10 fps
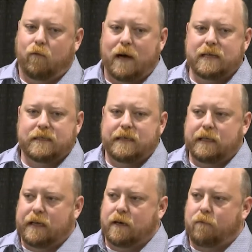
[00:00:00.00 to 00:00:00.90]
Why is the
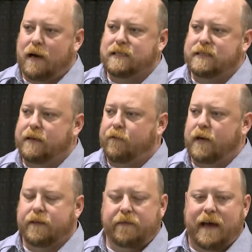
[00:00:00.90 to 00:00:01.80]
enterprise different
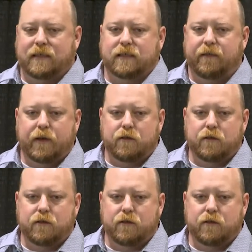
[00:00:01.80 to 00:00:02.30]
at the thousands of